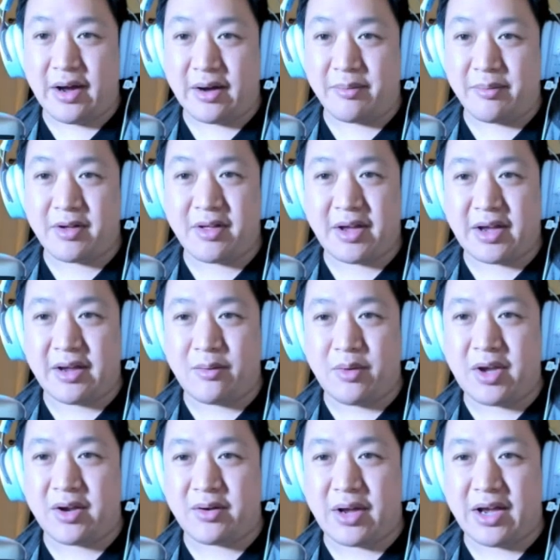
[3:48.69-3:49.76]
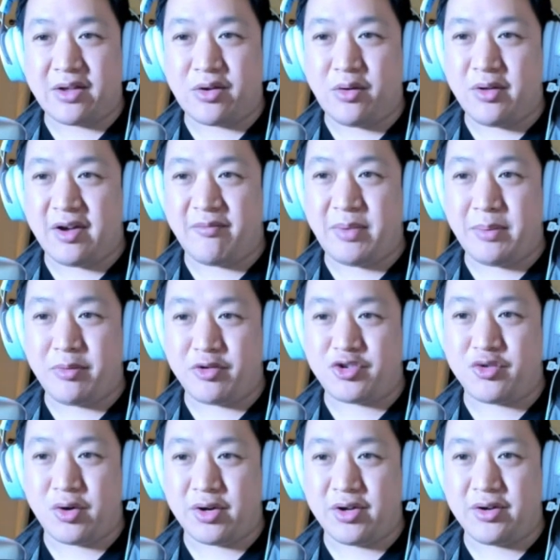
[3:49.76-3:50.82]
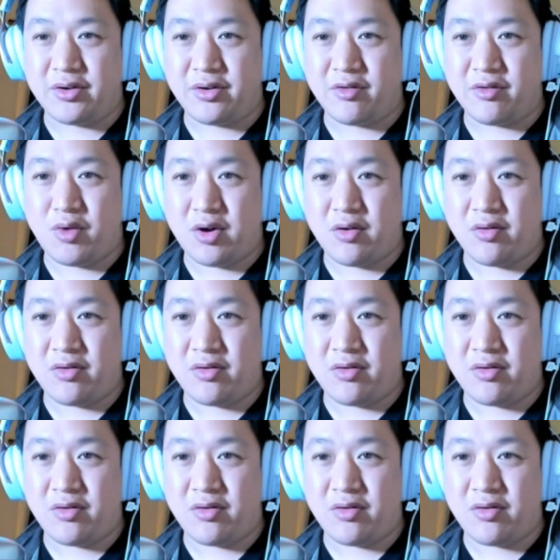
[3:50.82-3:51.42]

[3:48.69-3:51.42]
because I totally have people join in as well,